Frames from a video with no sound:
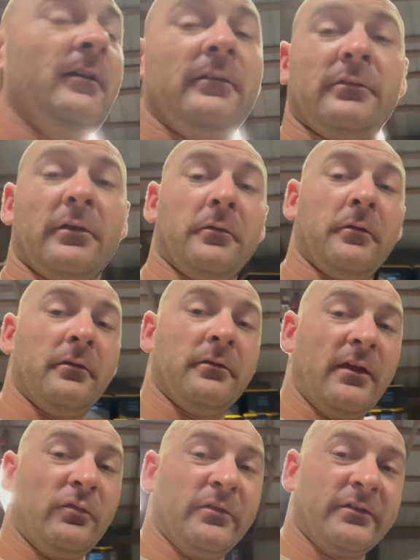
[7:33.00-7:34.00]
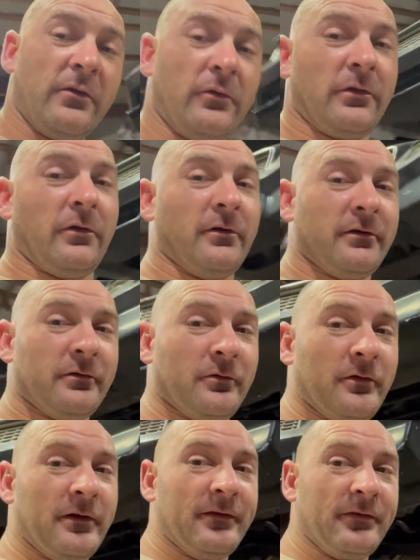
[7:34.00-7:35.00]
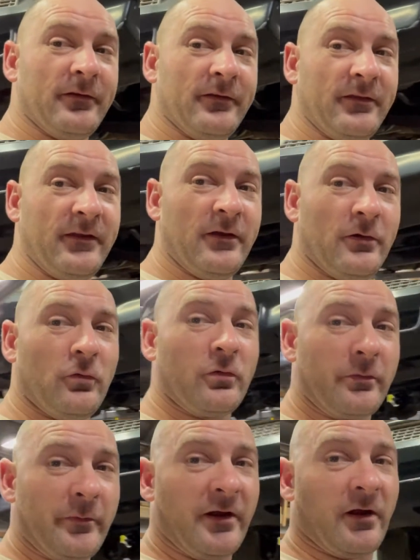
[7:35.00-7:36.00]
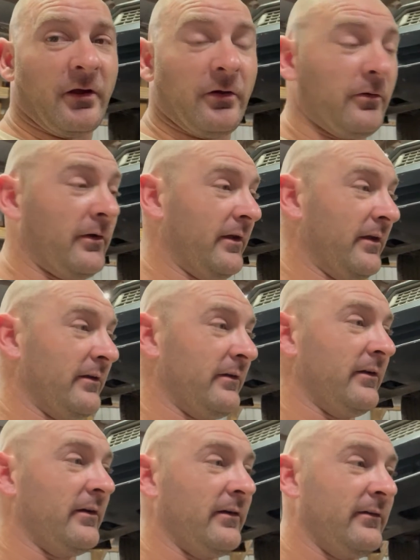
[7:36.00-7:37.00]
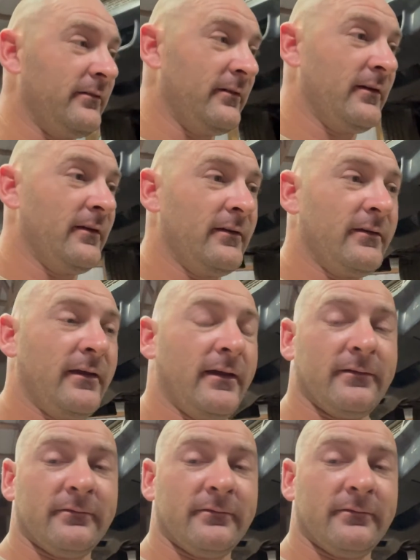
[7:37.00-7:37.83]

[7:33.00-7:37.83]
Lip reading: so that's what's going on with the old Camaro. And yeah.